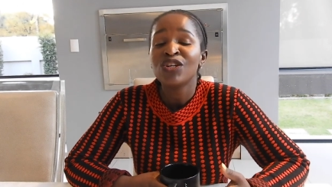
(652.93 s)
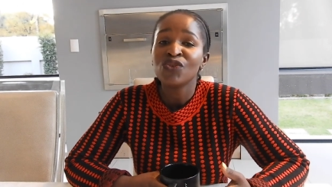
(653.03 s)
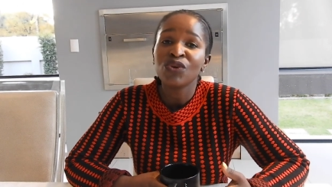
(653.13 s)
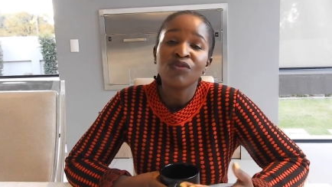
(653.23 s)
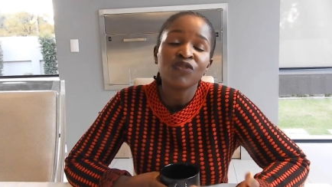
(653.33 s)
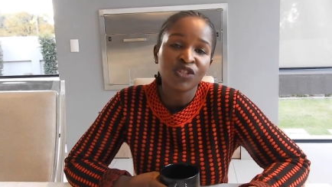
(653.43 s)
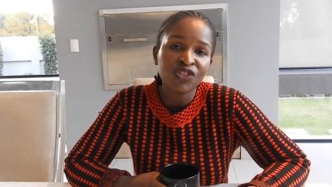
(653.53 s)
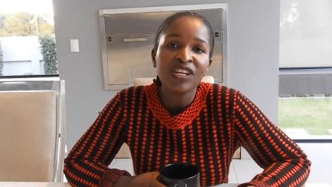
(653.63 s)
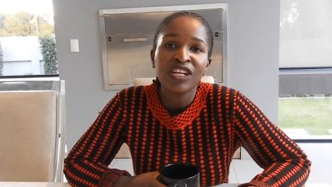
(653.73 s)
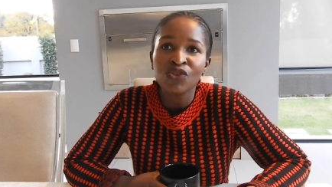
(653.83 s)
So you've
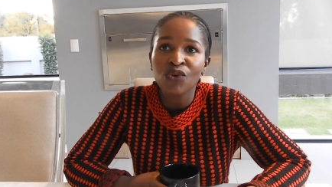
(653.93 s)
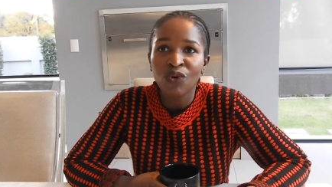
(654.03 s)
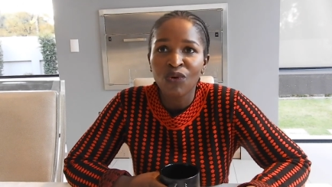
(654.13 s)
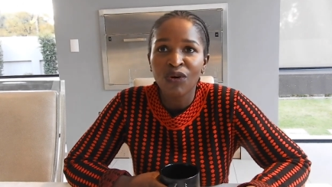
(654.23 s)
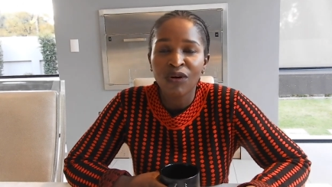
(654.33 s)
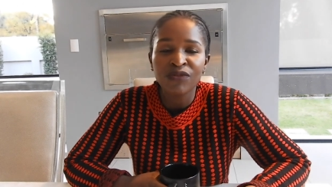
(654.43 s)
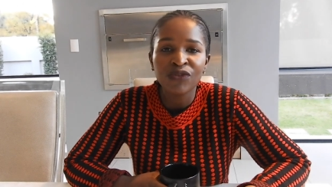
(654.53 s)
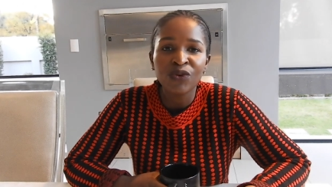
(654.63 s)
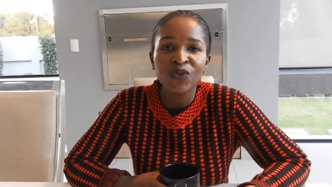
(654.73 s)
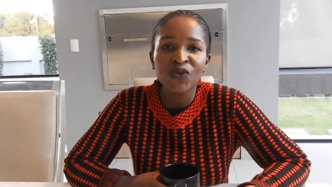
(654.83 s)
got to let go
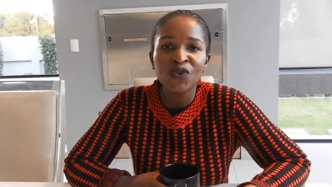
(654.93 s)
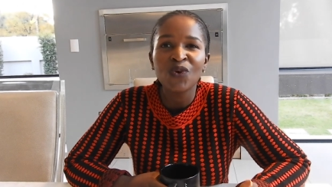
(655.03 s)
of those.